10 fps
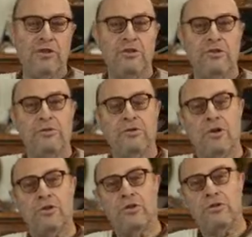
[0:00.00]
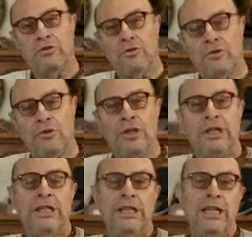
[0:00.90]
Did you lock the door?
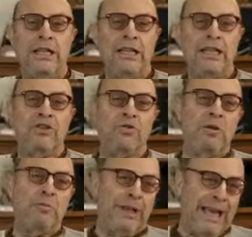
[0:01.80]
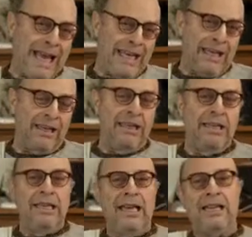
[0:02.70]
There needs to be planning.
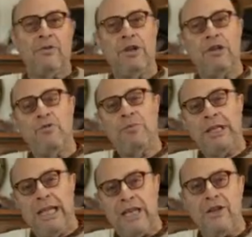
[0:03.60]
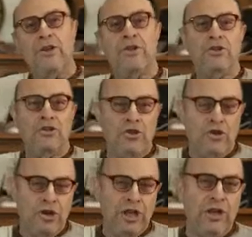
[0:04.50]
And when you begin the
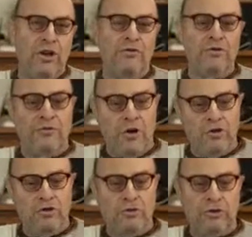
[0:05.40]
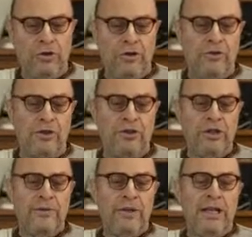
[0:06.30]
journey of devotional service,
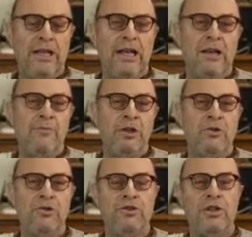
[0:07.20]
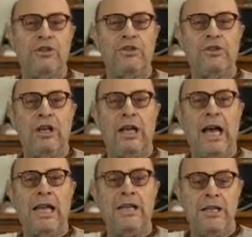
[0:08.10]
because it's
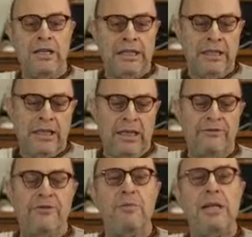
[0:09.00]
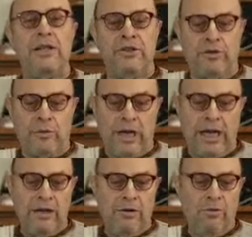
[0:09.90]
unfamiliar
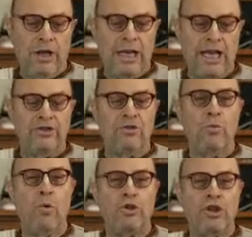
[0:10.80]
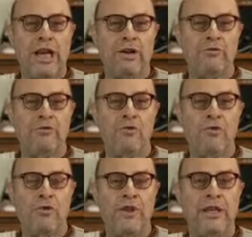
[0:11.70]
terrain, one has to watch out
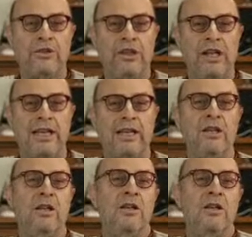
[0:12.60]
for things like